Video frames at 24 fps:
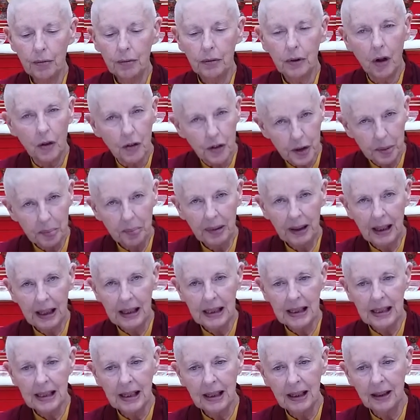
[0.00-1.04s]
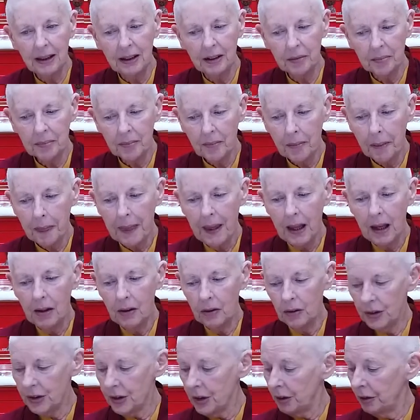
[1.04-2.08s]
contemplating.
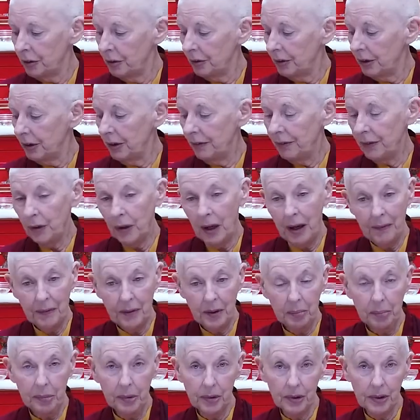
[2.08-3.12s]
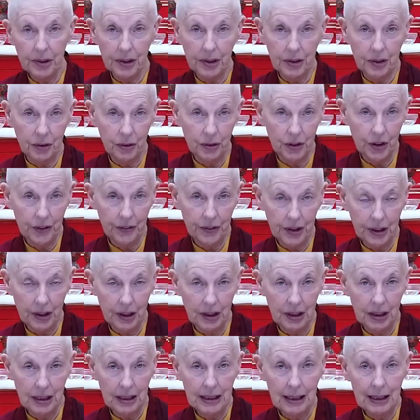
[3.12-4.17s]
Also, if you have the books, Torture of
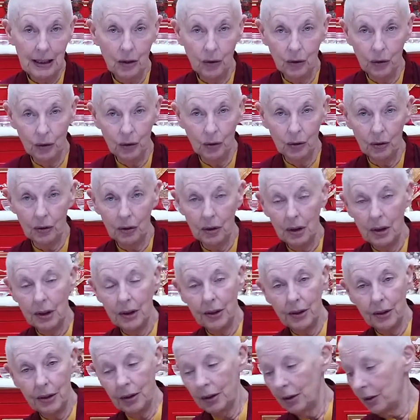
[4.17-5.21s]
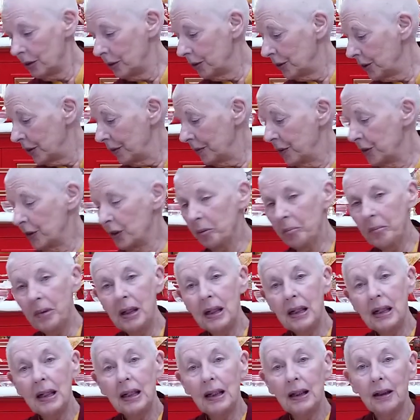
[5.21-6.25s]
Certainty or Torture of True
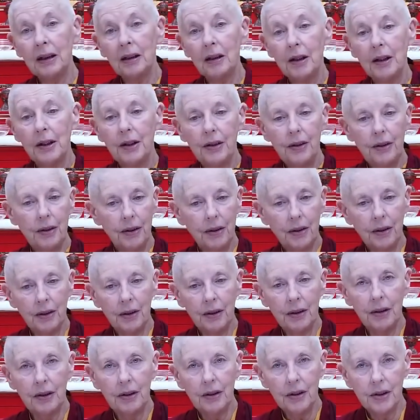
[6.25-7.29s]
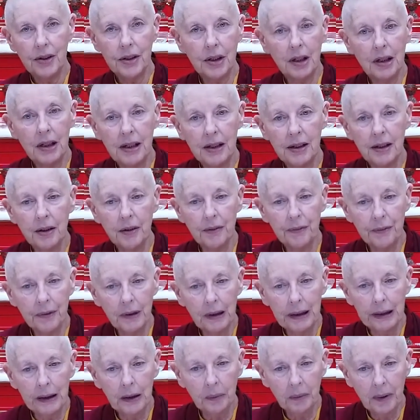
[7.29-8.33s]
Meaning, you can study that for a
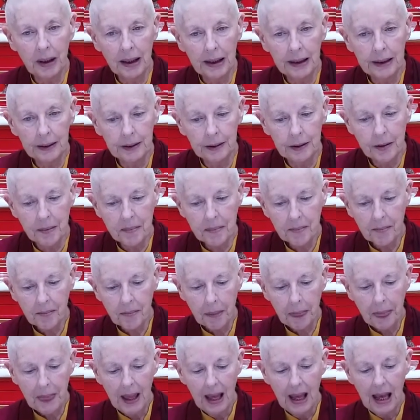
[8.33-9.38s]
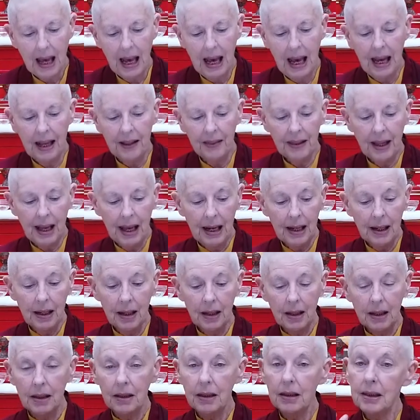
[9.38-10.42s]
little while. And then
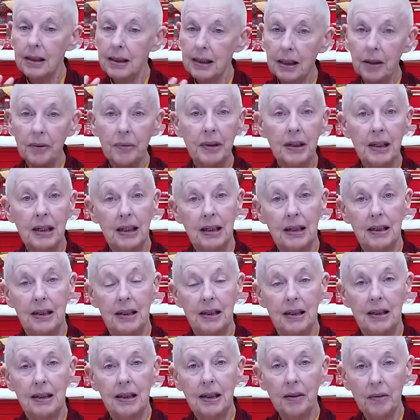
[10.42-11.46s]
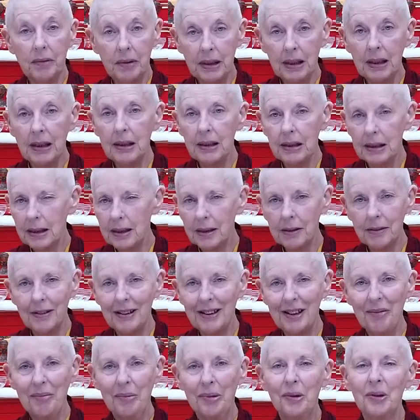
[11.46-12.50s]
sit with it. This is
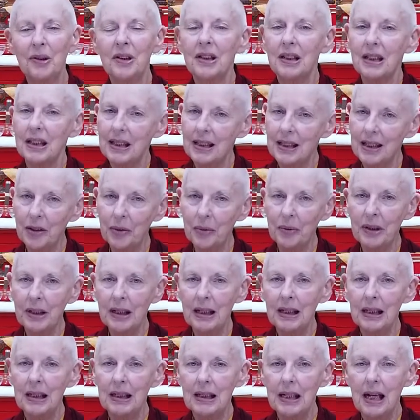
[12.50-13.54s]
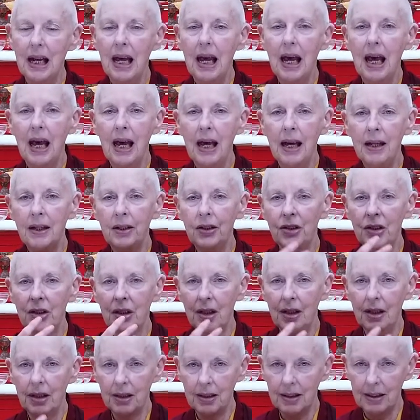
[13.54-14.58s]
really important, to sit with it and
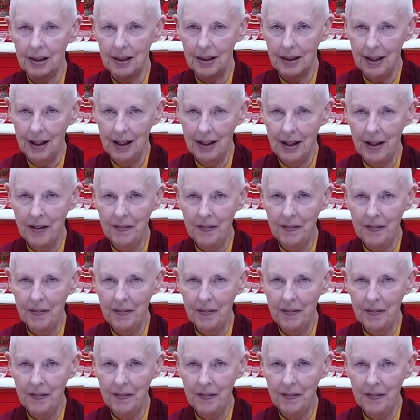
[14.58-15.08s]
just let